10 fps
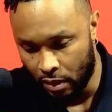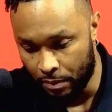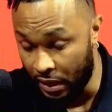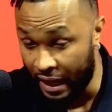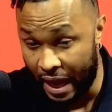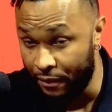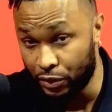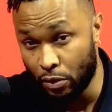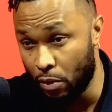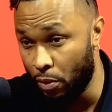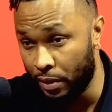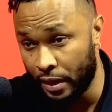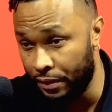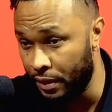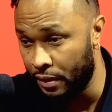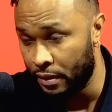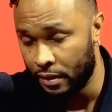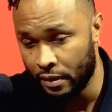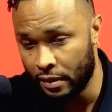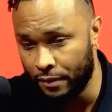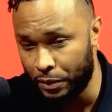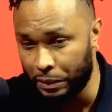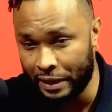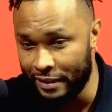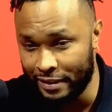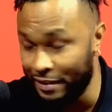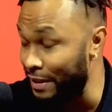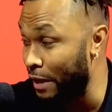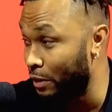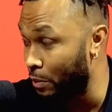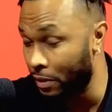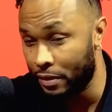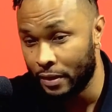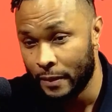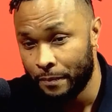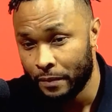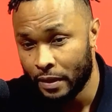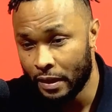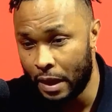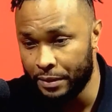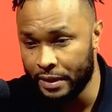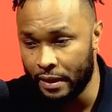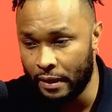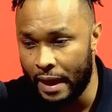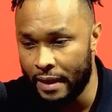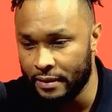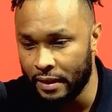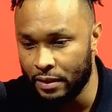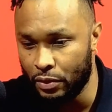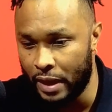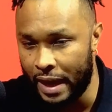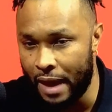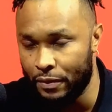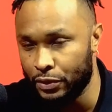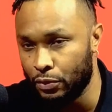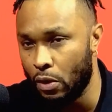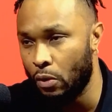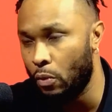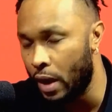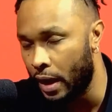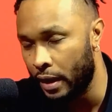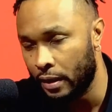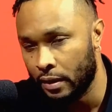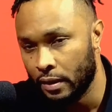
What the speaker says: You got to have a strong work ethic. If you're lazy, it's not going to work. And I would say the last thing is you got to have a strong why.